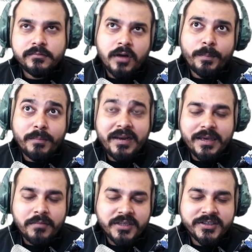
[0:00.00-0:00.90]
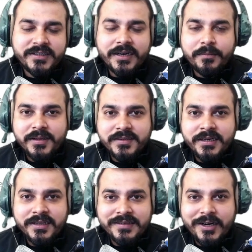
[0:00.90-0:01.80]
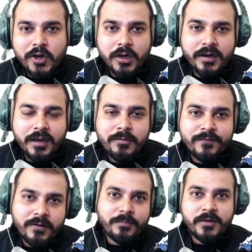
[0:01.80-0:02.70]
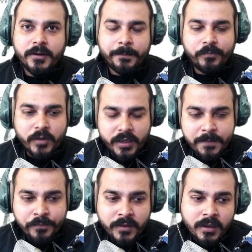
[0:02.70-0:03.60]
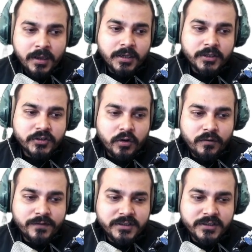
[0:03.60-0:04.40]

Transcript: or public images that are present inside Docker Hub from here. Okay. So